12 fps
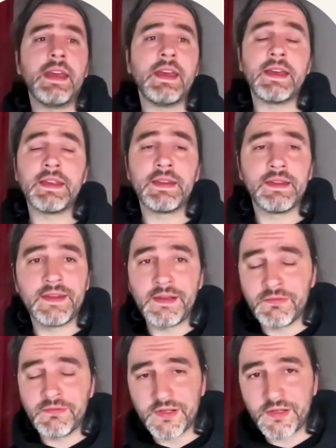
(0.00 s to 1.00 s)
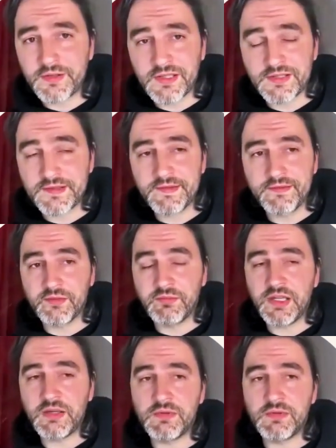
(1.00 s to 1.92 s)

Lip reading: and they will not necessarily be